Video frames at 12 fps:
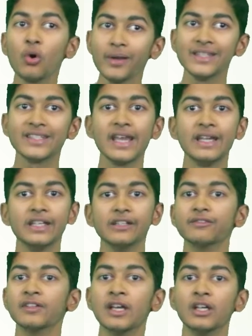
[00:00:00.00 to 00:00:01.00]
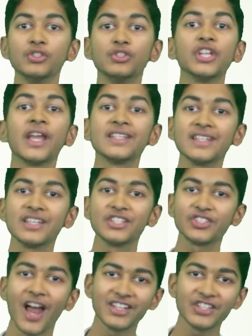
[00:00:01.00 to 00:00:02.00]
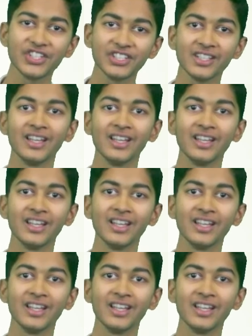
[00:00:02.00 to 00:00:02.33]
incentive to change their strategy